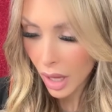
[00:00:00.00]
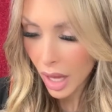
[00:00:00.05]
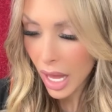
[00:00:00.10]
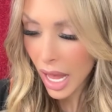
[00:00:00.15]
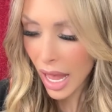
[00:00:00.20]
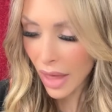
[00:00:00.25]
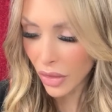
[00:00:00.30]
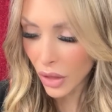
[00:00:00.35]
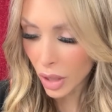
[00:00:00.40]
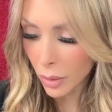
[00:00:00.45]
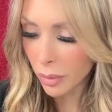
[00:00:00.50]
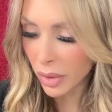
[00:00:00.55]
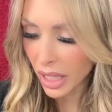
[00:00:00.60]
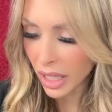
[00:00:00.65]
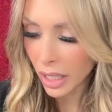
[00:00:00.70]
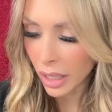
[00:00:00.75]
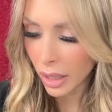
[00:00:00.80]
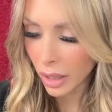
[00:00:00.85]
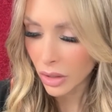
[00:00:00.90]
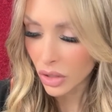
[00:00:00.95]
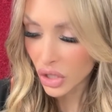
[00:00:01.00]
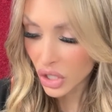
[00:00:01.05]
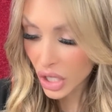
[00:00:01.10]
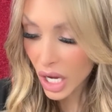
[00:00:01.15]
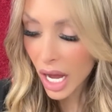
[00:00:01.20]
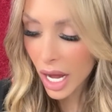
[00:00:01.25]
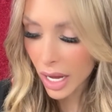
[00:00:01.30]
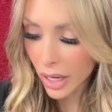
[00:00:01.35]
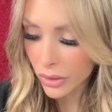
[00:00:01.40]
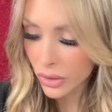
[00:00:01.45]
And they're being
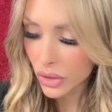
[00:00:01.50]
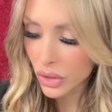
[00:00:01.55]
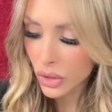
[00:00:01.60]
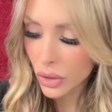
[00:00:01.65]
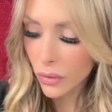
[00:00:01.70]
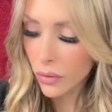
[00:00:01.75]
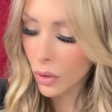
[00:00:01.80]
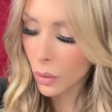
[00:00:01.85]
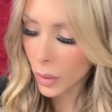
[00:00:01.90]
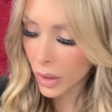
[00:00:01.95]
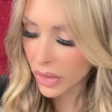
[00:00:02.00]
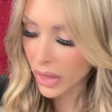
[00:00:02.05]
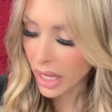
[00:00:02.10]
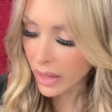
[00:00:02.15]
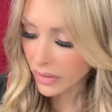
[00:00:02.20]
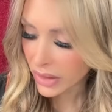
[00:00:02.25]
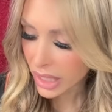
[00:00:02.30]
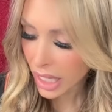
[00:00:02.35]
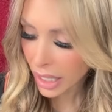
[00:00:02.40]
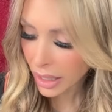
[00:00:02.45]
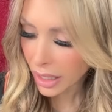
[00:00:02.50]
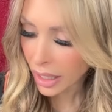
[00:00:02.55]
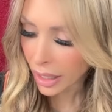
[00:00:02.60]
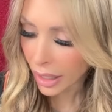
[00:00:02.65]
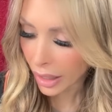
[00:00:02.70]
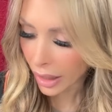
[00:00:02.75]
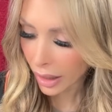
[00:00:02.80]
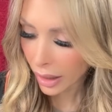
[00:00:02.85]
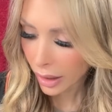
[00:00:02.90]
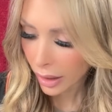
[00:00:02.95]
judged for what they've done
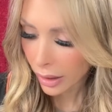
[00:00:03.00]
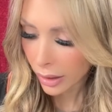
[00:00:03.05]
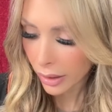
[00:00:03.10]
here.